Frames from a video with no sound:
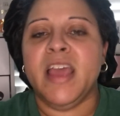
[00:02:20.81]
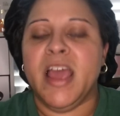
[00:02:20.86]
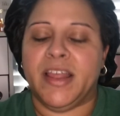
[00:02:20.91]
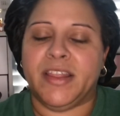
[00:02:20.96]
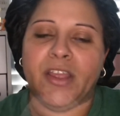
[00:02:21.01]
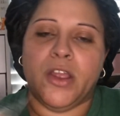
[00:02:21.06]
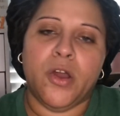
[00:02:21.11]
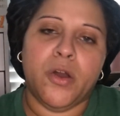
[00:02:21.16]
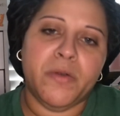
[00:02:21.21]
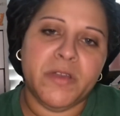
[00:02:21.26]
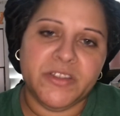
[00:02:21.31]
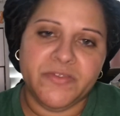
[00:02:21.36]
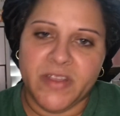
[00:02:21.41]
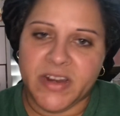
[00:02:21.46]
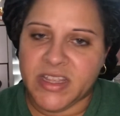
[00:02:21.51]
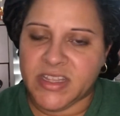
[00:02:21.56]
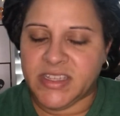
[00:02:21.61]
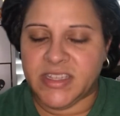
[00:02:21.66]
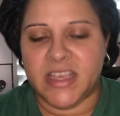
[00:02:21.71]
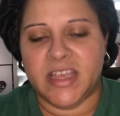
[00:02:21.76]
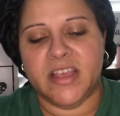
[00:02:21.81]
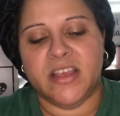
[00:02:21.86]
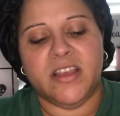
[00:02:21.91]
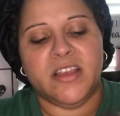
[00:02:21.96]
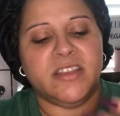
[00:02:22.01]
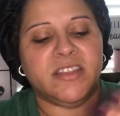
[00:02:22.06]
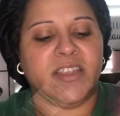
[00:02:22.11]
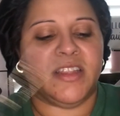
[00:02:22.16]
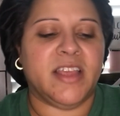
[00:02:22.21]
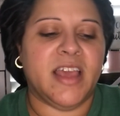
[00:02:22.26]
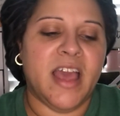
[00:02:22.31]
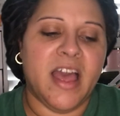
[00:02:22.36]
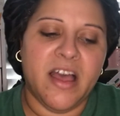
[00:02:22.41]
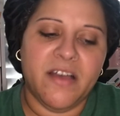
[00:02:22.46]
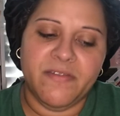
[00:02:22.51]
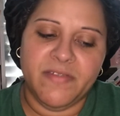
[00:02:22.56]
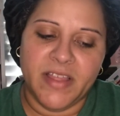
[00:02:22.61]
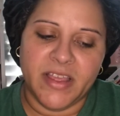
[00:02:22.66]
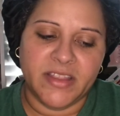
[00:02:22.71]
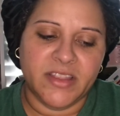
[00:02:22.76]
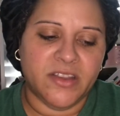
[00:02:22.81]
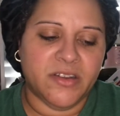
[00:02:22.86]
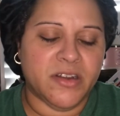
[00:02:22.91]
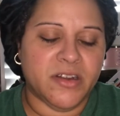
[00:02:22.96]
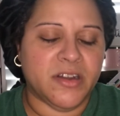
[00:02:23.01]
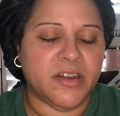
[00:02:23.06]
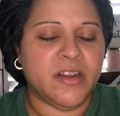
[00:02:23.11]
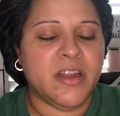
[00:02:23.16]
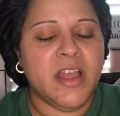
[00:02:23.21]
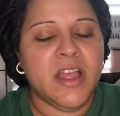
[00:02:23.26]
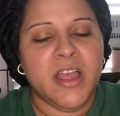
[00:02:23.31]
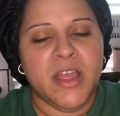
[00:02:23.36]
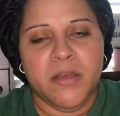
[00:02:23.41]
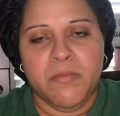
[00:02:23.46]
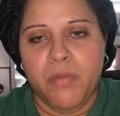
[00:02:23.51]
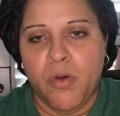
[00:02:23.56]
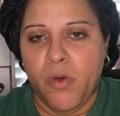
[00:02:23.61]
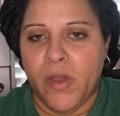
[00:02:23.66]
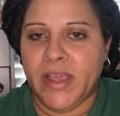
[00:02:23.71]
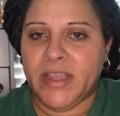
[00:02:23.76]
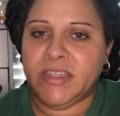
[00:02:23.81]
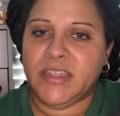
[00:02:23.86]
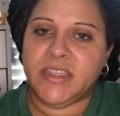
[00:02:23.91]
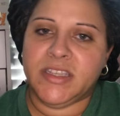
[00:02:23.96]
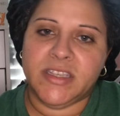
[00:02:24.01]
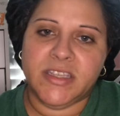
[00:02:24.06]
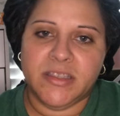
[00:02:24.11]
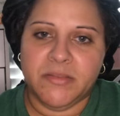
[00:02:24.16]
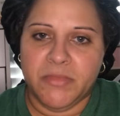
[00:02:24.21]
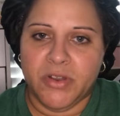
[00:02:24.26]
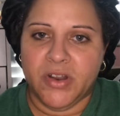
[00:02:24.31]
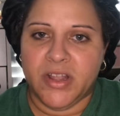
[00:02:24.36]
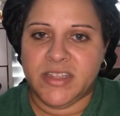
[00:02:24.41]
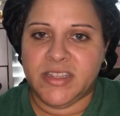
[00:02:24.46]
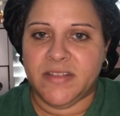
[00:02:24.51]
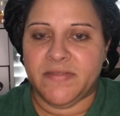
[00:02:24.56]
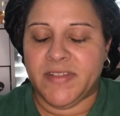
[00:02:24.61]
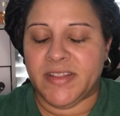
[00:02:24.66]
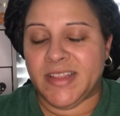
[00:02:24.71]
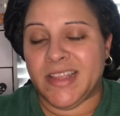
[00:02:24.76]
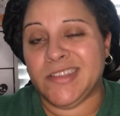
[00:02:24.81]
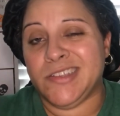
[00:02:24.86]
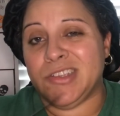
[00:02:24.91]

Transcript: And they're always running sales, and they have like their points system and all that stuff like that.